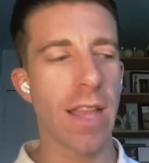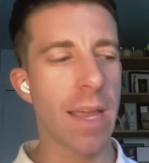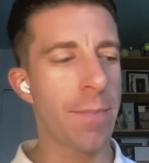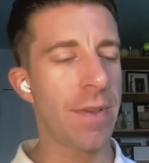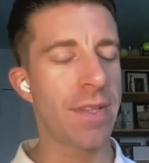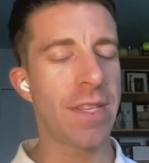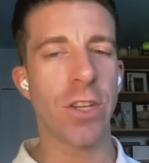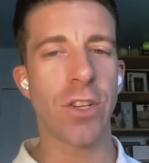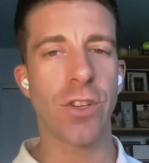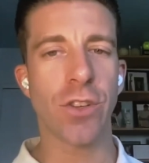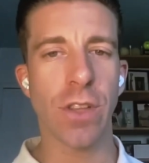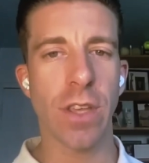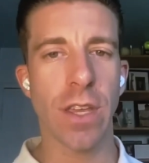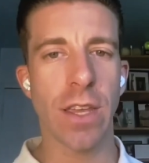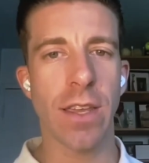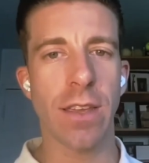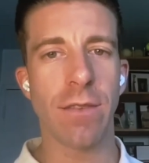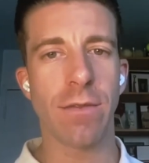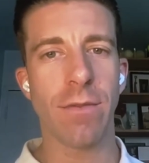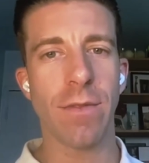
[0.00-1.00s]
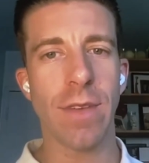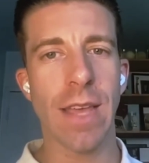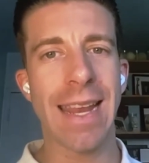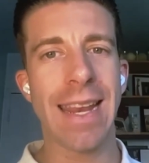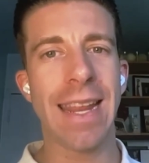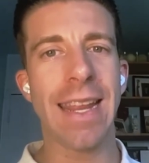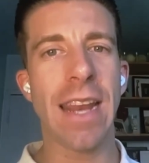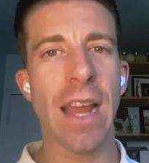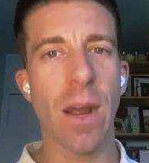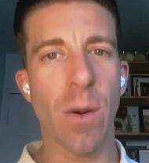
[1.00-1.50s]
like potentially
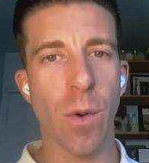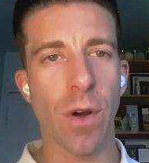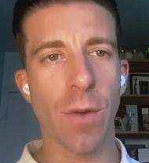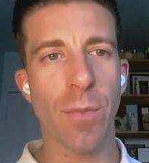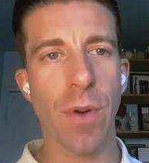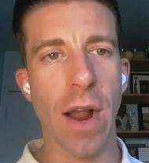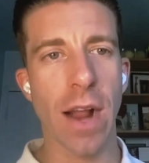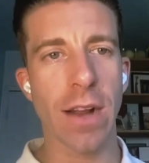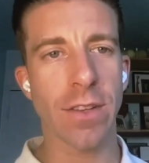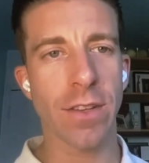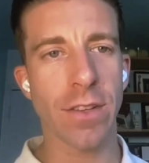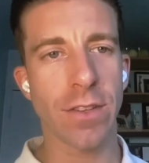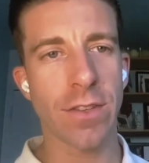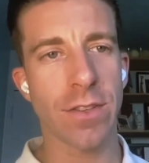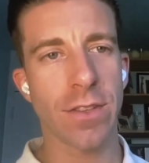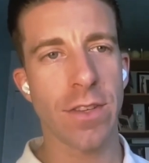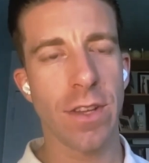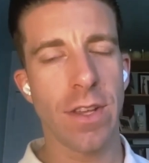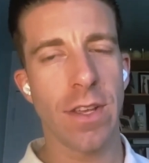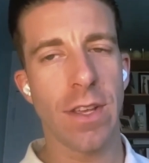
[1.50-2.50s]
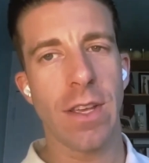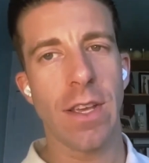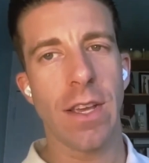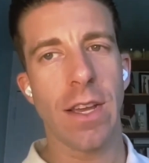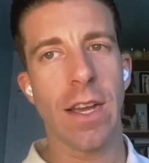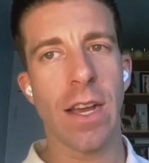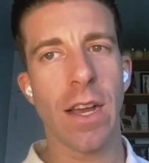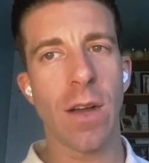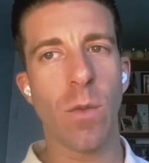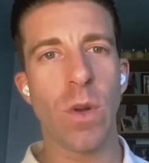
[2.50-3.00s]
an in network practice,
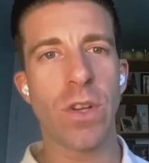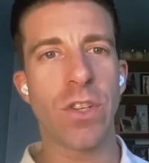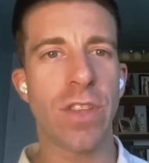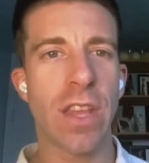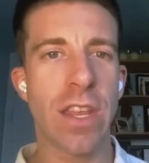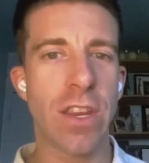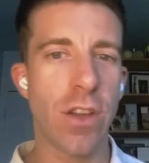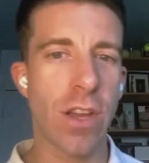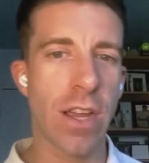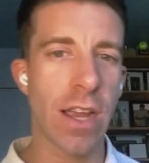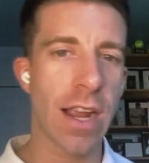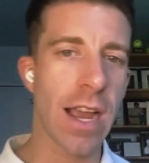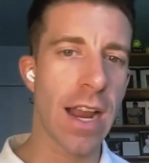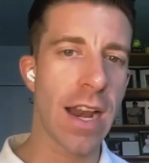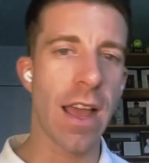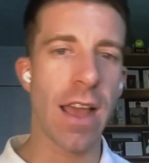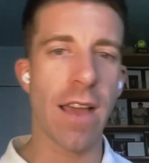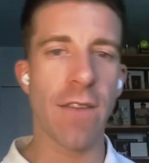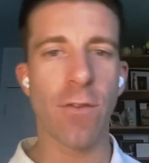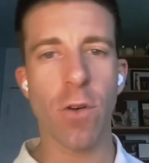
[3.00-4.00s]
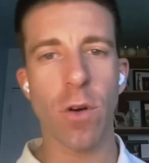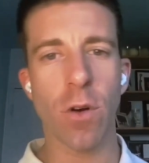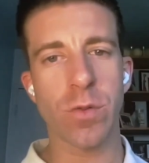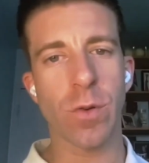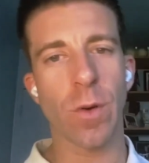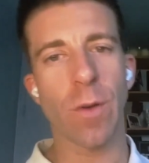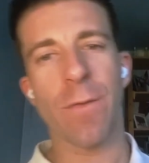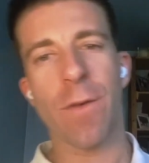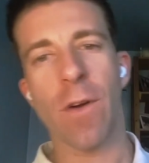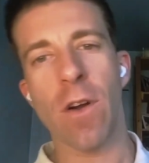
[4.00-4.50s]
uh, which then you can kind of have cross
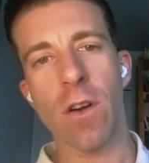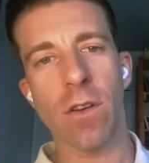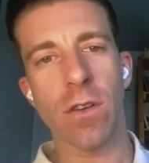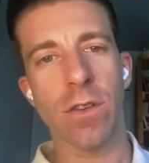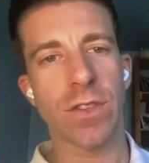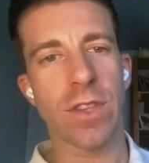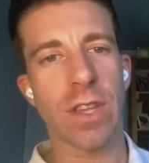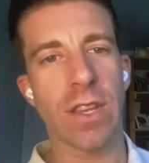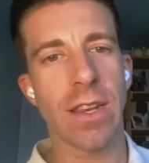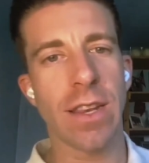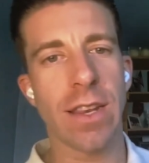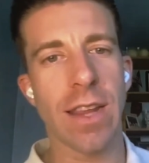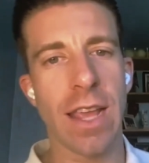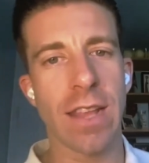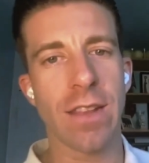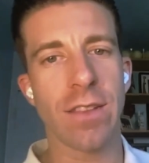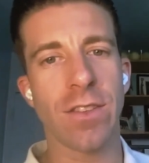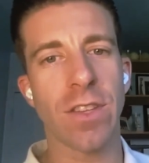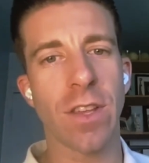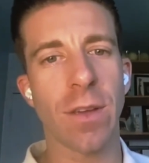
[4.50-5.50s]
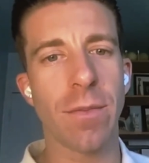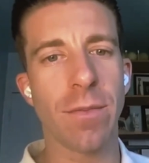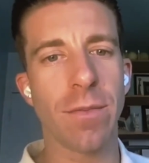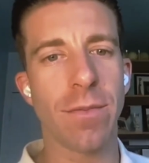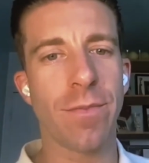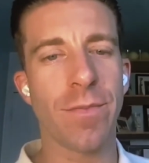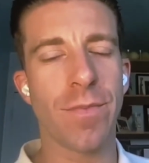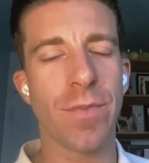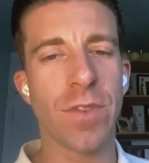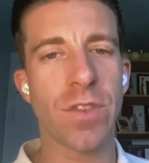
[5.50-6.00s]
referrals and, and
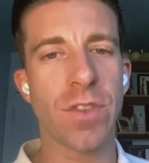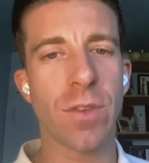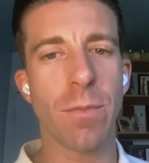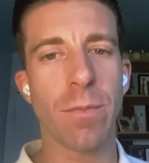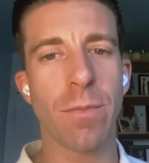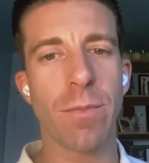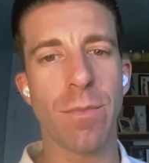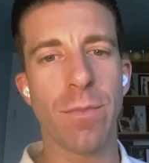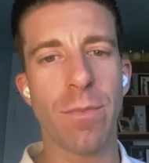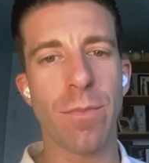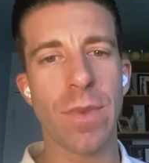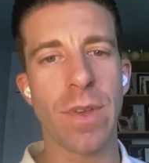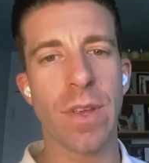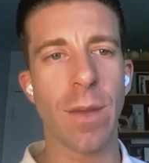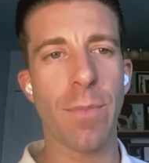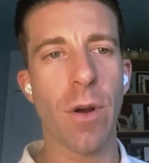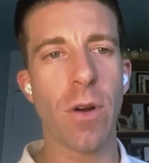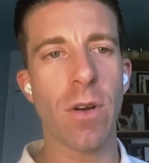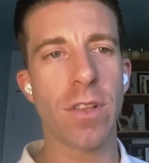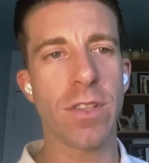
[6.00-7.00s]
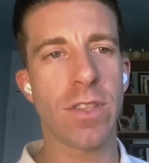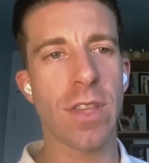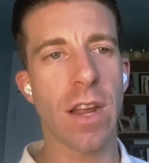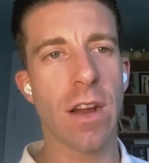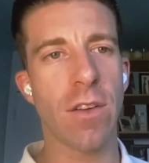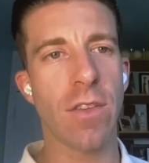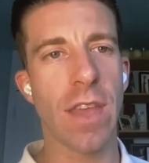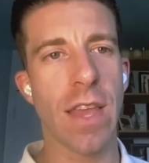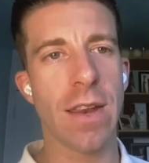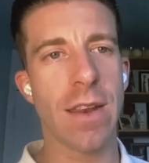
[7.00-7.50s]
some, some components
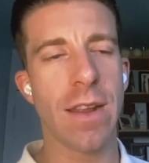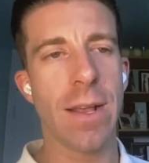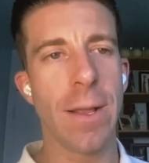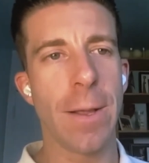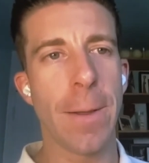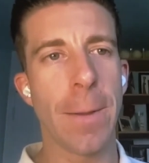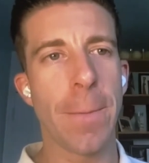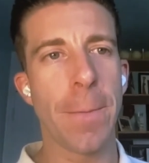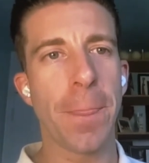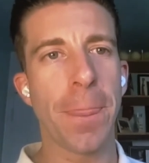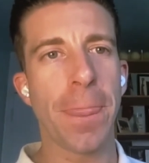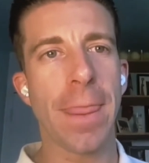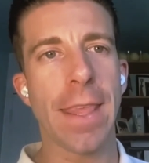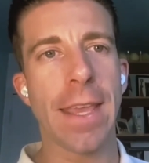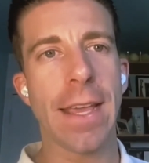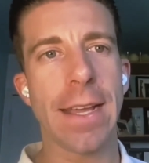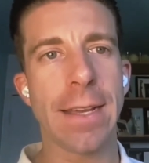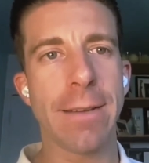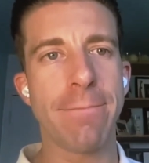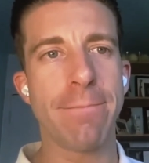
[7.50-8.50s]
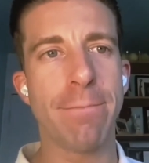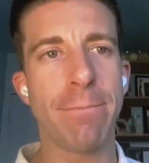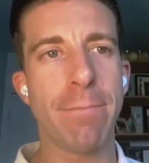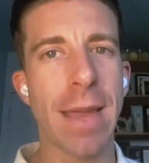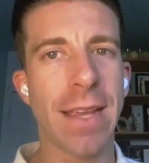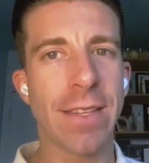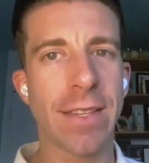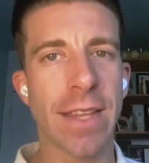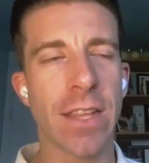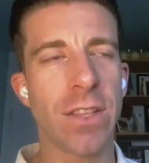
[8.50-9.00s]
there that
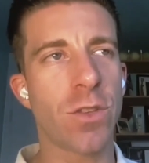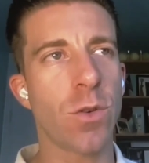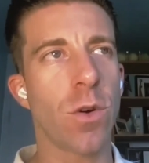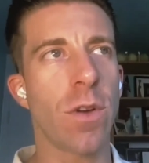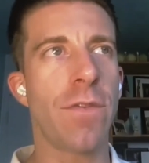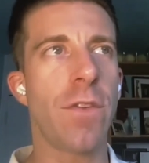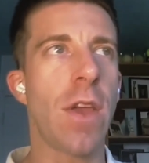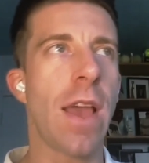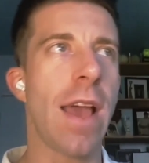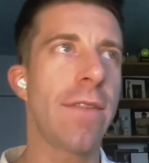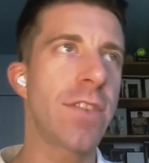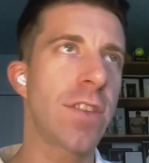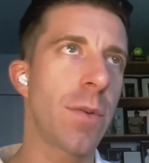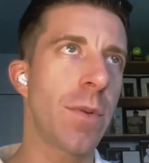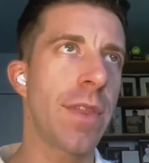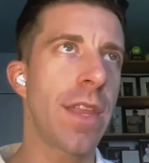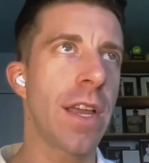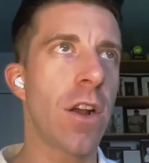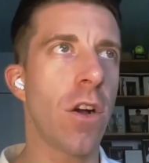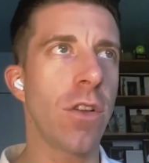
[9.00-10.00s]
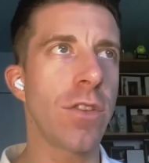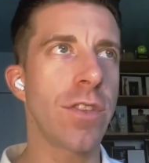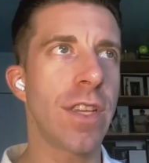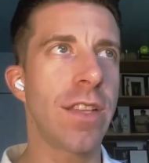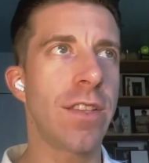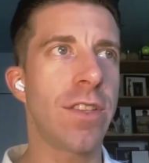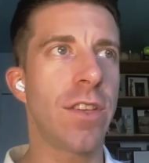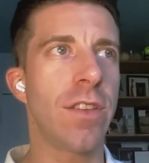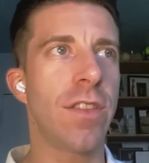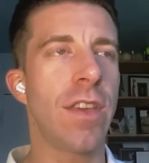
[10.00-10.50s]
make sense. Or if you have someone that calls
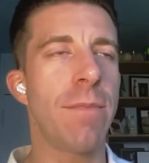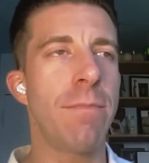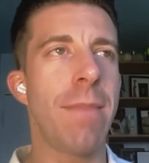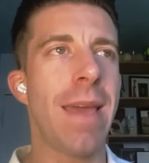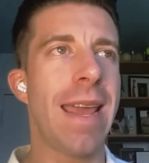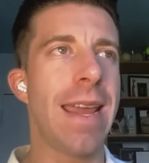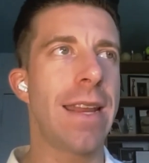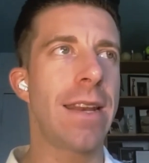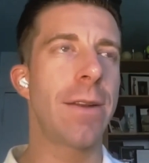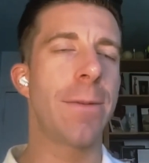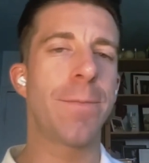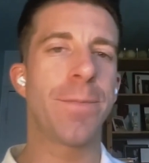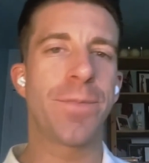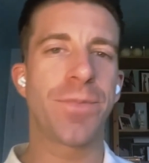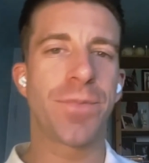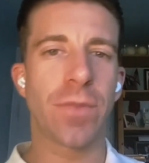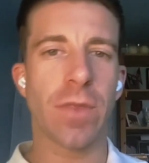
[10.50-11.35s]
into the main